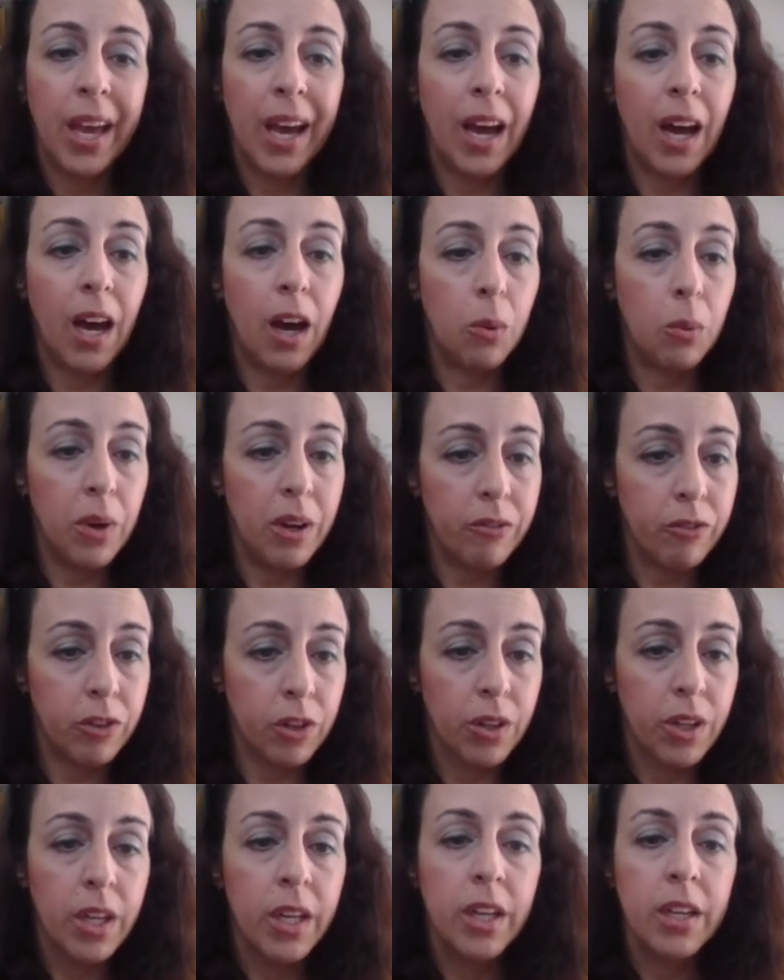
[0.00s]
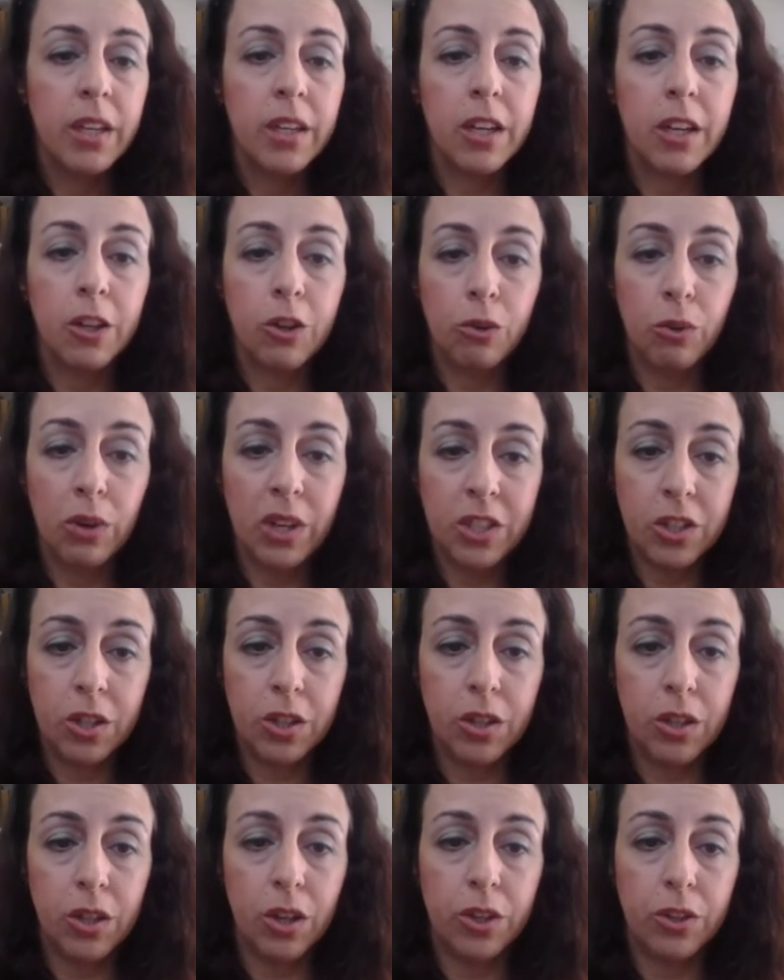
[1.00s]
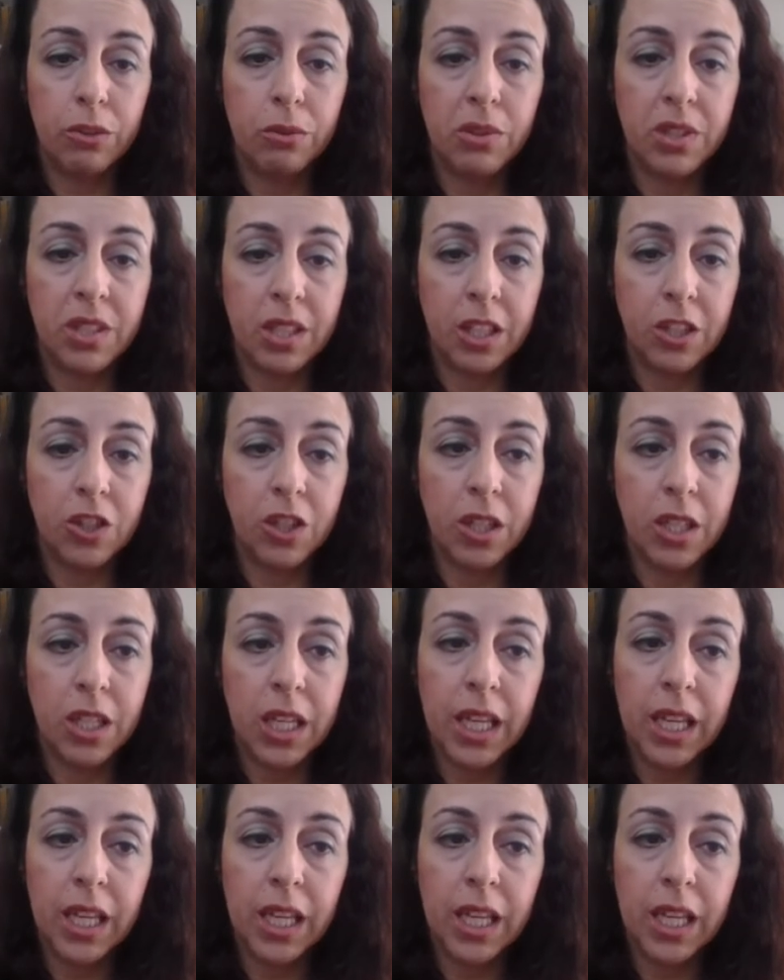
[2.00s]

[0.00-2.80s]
However, congressional authorization